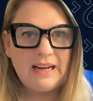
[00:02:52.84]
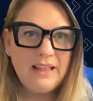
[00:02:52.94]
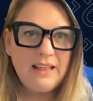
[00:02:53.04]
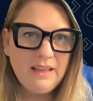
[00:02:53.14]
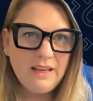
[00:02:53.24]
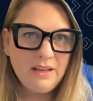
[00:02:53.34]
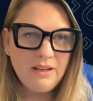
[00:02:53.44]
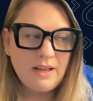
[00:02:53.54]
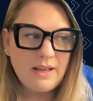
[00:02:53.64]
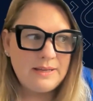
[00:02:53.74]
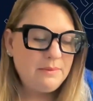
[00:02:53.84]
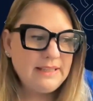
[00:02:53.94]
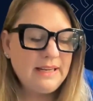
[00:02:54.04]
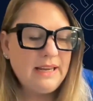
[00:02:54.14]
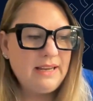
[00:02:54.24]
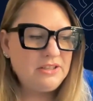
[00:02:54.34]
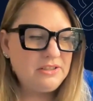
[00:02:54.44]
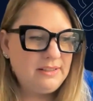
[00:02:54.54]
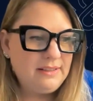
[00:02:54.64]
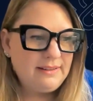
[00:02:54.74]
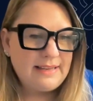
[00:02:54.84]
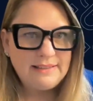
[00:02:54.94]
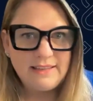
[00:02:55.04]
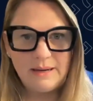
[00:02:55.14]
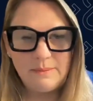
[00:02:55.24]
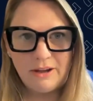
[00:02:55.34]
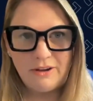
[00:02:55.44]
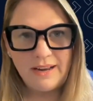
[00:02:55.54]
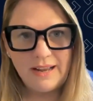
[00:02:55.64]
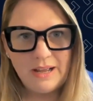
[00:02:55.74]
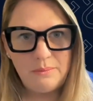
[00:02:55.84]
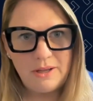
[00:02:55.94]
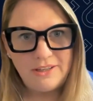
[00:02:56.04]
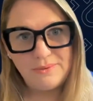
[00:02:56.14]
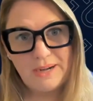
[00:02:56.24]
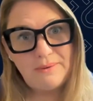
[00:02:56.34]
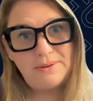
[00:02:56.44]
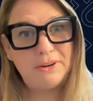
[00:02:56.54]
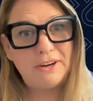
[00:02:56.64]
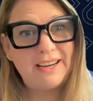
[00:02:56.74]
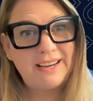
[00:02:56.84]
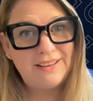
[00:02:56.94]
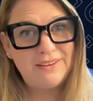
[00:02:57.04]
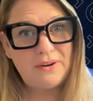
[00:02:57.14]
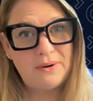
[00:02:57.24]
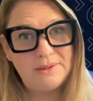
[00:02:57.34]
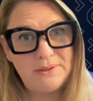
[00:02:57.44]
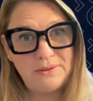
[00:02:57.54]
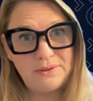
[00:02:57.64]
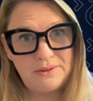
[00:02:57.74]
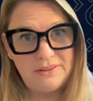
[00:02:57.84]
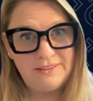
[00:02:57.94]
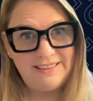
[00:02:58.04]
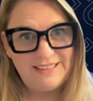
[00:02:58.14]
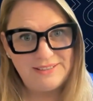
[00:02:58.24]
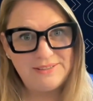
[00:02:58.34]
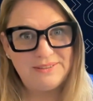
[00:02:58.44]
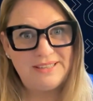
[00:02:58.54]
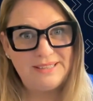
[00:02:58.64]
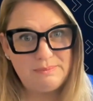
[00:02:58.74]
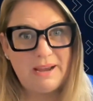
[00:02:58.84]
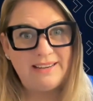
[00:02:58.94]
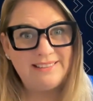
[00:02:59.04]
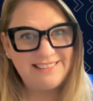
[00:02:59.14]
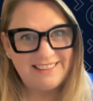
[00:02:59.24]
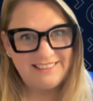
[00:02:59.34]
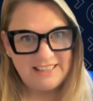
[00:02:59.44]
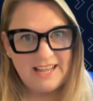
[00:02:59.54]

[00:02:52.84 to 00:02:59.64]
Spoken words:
And I think I was thinking actually last night about how much when I was working in the pharmaceutical industry space a